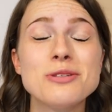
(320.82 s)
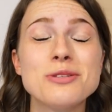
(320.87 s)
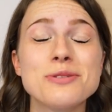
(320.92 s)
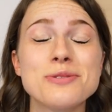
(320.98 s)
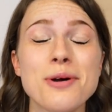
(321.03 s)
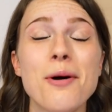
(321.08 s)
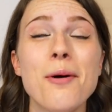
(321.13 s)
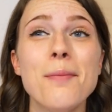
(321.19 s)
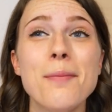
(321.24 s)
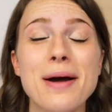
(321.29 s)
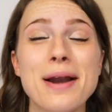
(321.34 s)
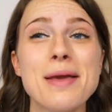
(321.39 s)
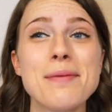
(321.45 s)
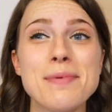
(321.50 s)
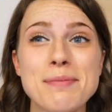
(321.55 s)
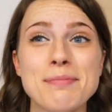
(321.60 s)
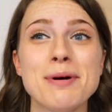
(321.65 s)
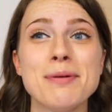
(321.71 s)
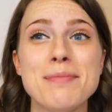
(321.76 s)
So many
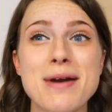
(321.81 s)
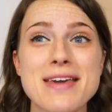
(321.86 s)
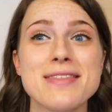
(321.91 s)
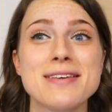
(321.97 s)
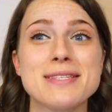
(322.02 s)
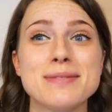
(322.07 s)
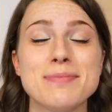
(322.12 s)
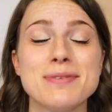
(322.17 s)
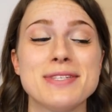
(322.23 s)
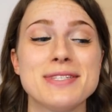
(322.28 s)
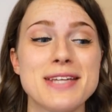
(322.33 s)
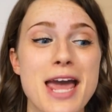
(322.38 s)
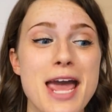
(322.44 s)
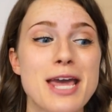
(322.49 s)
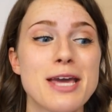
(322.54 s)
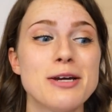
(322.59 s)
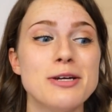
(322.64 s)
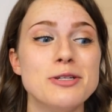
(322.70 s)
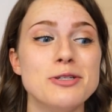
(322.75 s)
people make this
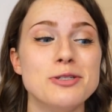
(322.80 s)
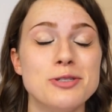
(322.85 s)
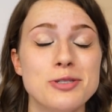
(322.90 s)
mistake.